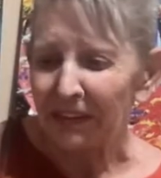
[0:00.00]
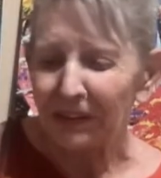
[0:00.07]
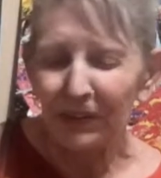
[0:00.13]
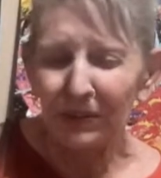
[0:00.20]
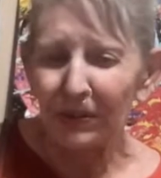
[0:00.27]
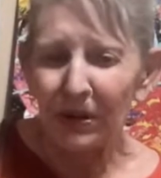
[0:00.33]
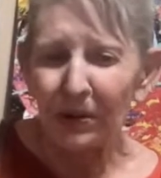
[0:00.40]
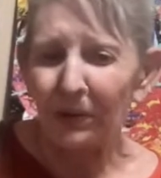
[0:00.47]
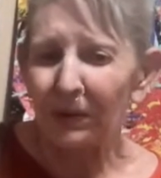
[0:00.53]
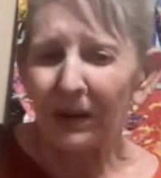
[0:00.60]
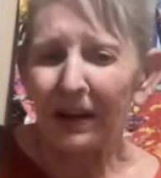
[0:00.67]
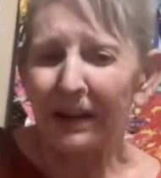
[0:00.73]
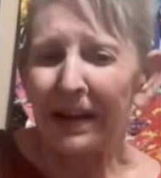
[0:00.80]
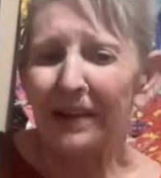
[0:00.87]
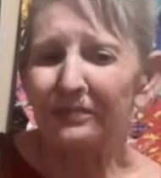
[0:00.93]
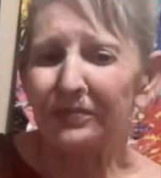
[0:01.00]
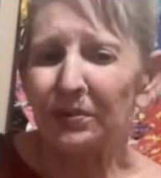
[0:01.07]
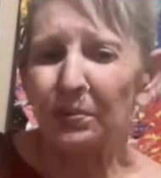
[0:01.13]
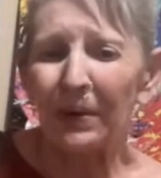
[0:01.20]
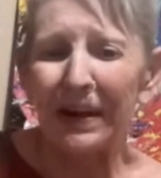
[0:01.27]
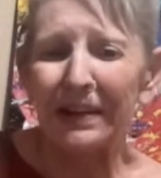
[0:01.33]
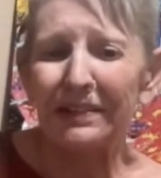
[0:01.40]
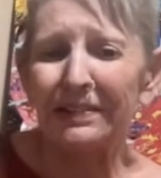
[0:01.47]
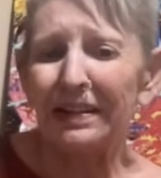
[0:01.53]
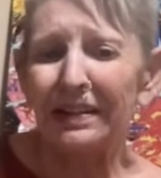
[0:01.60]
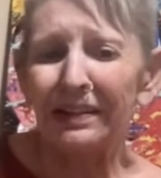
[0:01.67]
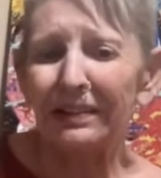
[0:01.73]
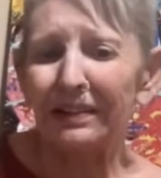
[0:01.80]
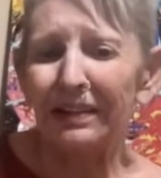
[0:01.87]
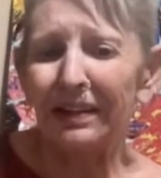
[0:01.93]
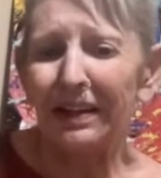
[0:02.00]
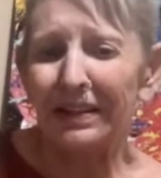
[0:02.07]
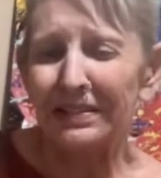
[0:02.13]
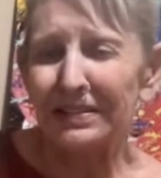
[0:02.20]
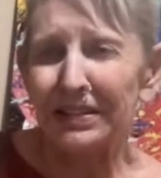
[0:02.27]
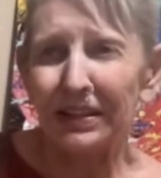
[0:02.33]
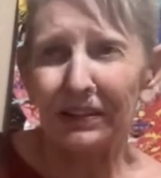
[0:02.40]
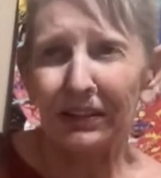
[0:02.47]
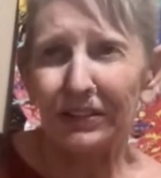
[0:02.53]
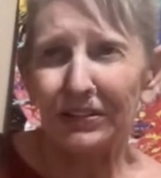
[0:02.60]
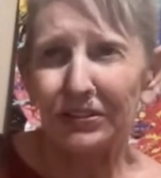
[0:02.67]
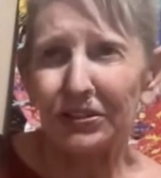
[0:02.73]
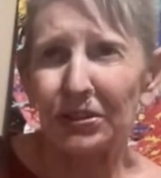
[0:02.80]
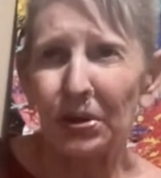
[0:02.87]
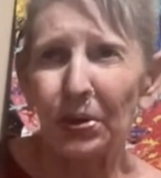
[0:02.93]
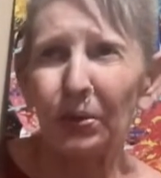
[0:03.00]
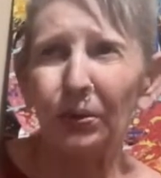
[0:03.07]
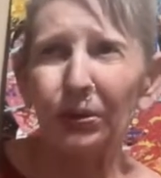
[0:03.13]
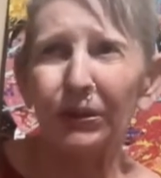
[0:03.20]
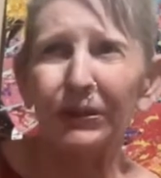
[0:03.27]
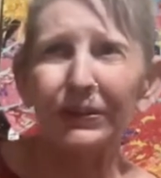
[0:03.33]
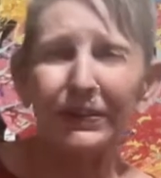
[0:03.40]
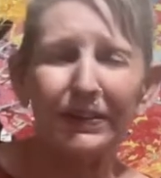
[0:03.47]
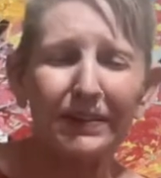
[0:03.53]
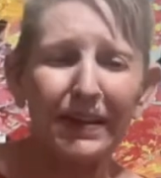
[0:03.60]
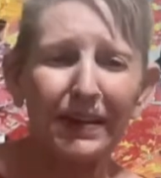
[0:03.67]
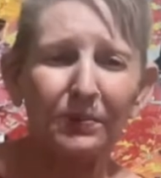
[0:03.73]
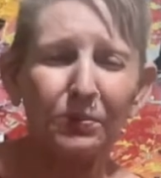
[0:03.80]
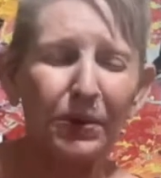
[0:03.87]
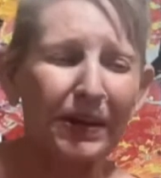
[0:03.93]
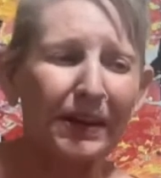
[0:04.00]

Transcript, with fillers: you know, I have to wait until it's cooler so that we